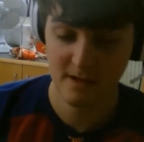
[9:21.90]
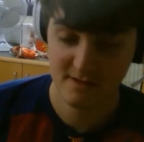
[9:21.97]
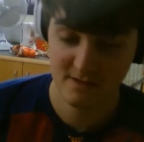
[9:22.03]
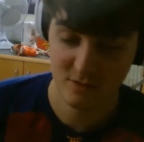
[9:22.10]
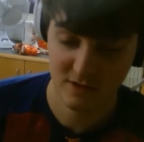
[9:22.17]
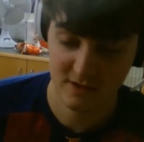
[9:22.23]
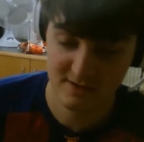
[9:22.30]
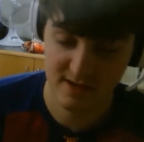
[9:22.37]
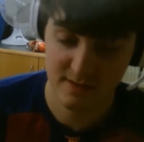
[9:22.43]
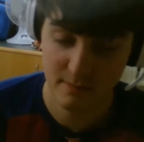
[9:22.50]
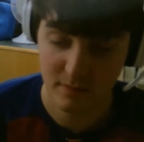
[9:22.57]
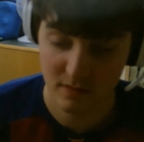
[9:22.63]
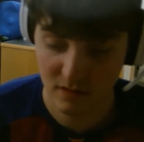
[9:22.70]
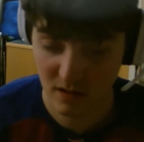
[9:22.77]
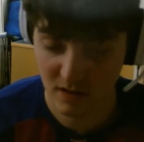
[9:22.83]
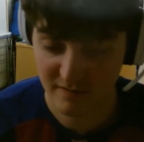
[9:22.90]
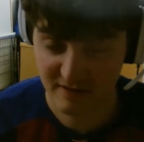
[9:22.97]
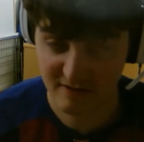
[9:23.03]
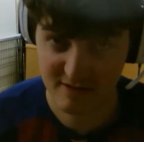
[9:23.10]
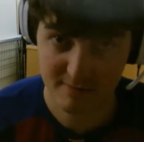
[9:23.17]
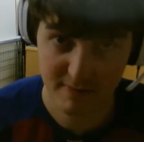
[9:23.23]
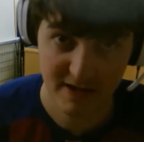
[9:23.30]
An example of
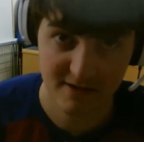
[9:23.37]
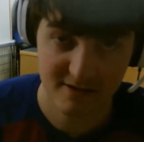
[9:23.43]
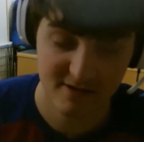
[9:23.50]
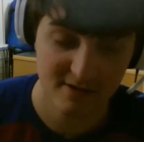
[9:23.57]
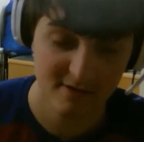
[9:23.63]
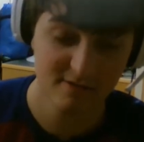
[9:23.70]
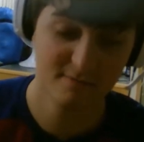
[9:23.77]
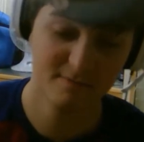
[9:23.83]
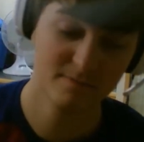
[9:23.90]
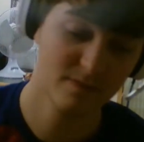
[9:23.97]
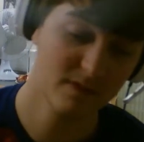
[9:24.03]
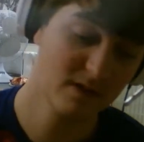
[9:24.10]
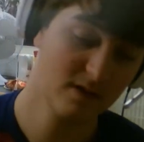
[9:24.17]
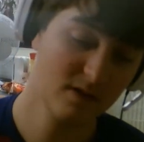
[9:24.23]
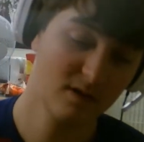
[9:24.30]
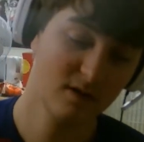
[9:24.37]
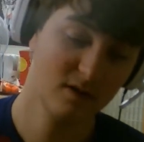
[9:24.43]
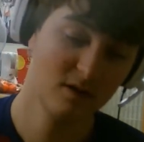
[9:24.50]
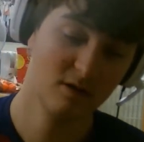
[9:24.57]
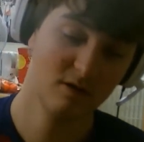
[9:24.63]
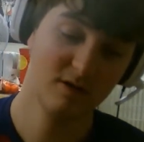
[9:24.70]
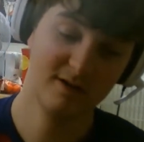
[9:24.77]
expenses
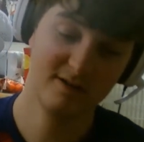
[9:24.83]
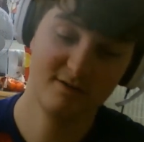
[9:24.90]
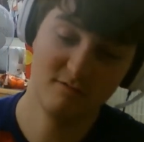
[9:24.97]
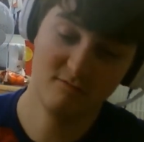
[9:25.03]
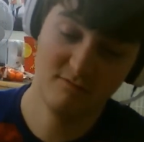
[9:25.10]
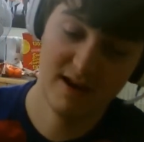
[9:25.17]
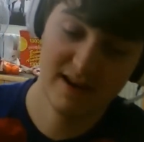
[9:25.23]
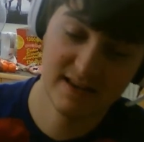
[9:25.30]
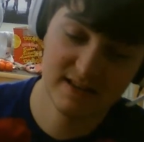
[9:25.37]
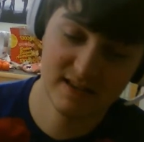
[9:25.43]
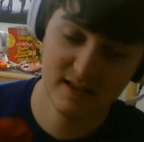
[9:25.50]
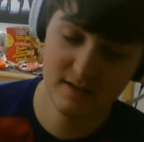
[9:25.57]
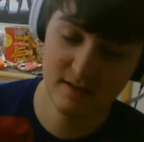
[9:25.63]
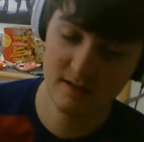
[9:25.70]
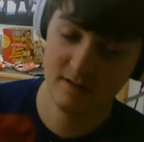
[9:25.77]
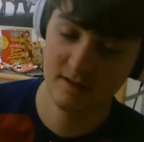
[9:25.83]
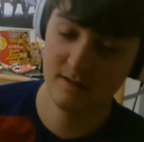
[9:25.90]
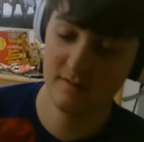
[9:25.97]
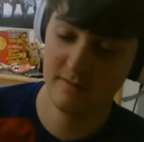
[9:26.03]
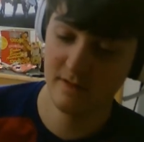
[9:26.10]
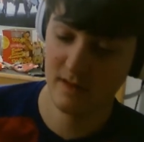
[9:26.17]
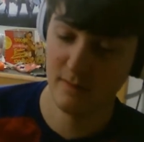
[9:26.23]
is rent
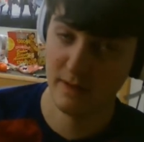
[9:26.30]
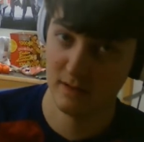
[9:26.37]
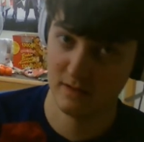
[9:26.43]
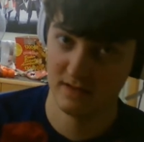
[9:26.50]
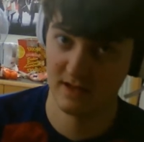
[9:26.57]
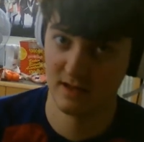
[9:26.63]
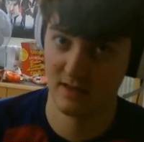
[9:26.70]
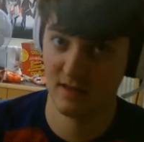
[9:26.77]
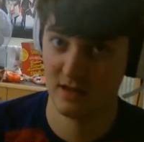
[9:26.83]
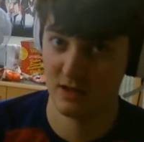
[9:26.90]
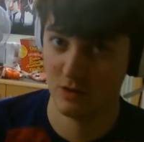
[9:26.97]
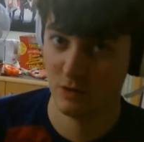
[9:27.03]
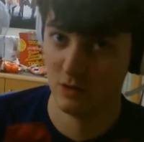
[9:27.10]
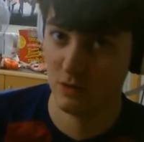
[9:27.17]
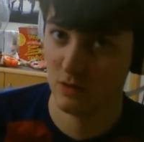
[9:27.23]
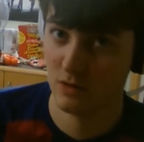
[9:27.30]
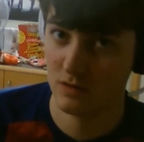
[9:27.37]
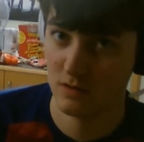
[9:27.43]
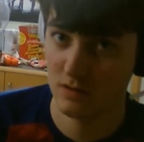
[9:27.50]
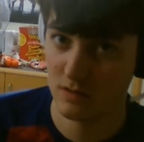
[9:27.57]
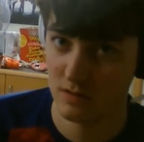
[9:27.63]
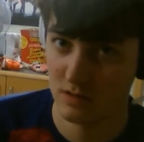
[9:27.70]
for the building that you're
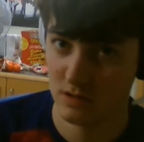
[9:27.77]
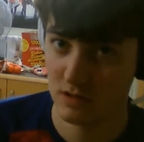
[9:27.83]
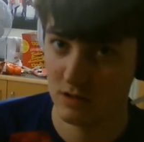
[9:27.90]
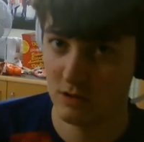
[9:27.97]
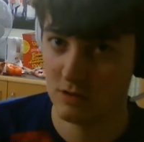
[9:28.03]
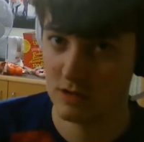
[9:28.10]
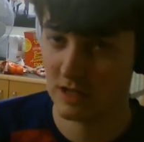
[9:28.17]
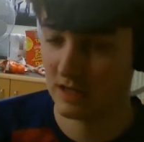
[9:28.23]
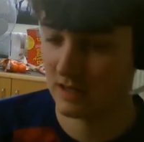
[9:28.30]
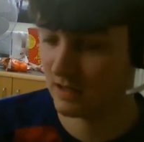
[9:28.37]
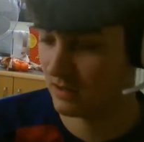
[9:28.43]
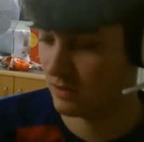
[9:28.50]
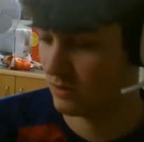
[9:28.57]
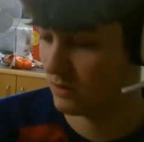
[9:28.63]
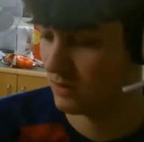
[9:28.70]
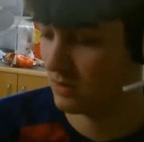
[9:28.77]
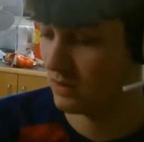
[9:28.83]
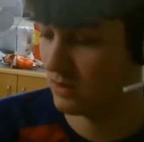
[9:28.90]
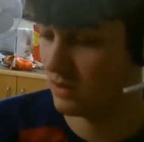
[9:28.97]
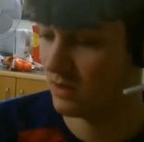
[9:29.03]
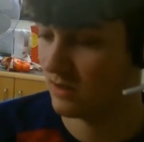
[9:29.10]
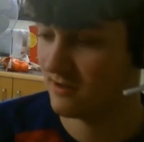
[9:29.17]
using to
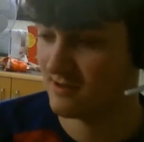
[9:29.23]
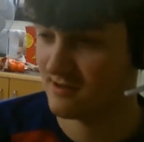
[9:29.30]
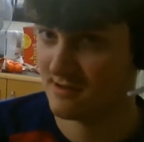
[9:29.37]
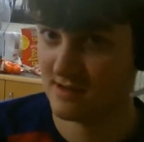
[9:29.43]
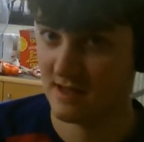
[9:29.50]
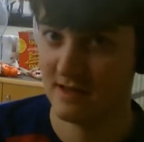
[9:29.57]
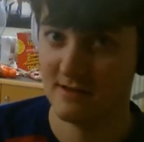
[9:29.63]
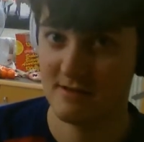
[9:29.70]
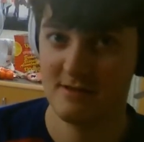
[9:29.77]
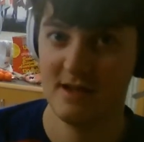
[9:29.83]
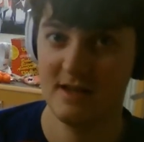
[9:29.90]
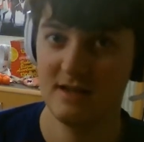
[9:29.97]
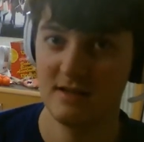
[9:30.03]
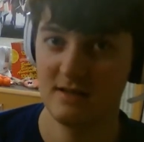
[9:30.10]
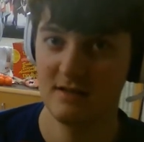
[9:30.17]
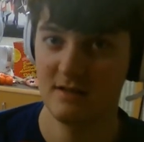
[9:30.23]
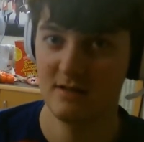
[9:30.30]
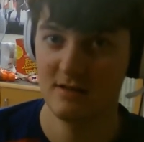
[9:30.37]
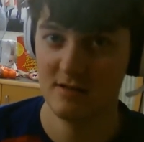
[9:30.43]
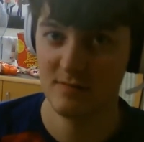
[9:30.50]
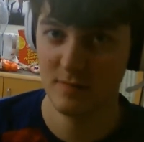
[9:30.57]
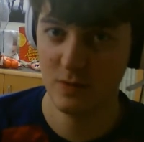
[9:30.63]
sell said
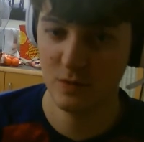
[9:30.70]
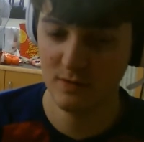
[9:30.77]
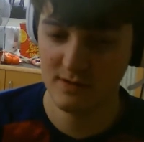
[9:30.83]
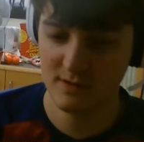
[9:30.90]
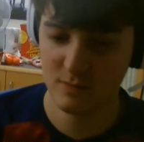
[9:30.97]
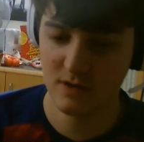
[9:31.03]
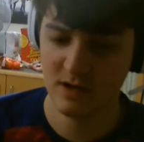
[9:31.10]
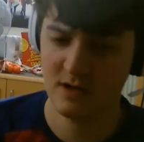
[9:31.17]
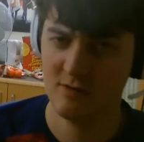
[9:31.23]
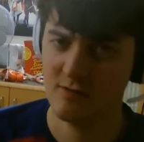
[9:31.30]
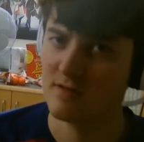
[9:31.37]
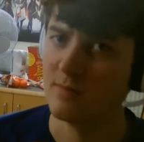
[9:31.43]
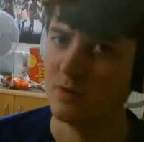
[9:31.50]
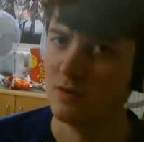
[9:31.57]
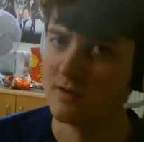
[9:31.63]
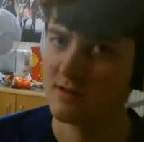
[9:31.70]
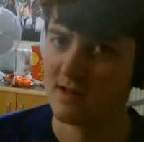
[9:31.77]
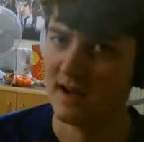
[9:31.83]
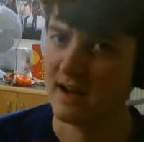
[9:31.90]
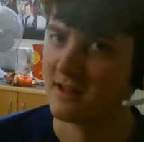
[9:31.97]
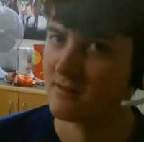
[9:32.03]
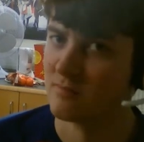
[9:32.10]
spoons. Spoons, I
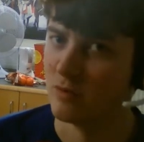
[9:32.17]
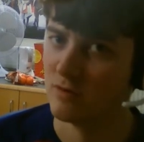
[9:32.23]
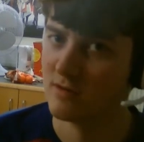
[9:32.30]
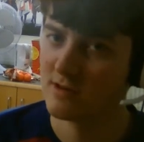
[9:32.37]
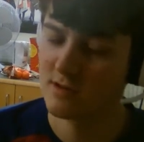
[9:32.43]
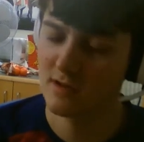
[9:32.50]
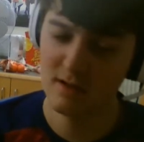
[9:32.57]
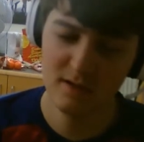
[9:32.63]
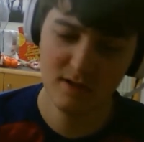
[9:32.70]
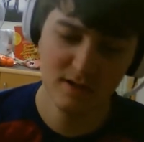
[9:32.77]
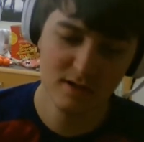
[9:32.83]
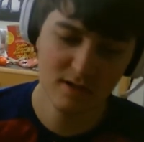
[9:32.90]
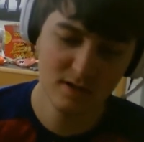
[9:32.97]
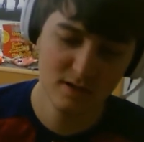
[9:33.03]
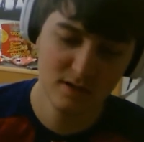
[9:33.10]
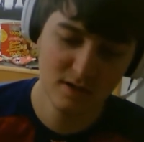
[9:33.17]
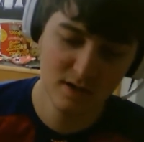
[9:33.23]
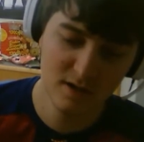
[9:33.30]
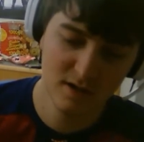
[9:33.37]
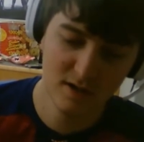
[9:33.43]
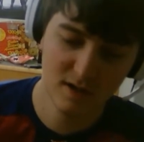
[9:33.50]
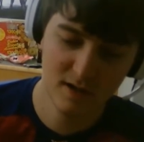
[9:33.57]
like spoons.
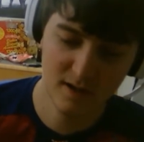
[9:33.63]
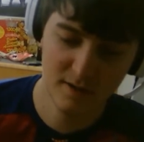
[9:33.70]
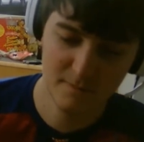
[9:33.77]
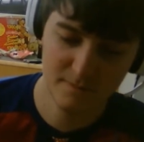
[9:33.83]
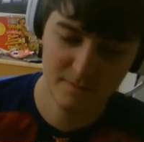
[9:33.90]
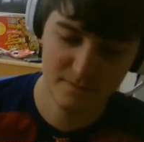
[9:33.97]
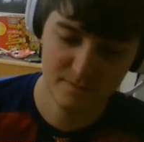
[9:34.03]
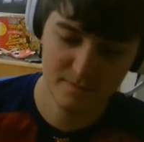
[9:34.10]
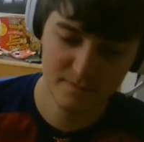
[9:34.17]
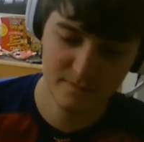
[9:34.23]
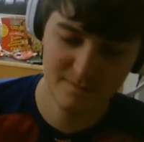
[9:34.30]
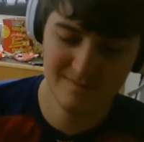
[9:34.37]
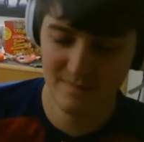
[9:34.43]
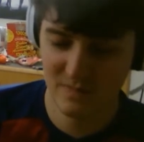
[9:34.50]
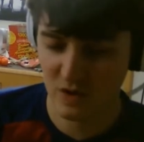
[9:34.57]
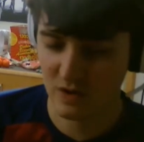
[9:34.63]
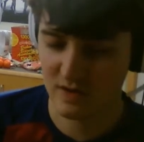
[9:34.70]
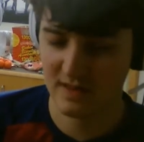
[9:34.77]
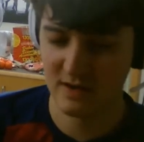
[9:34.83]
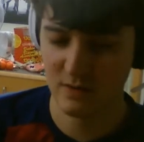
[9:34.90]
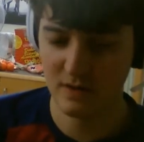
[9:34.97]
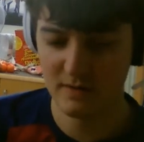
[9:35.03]
Not in
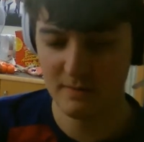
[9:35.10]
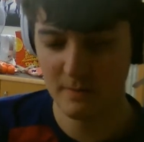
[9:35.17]
that way.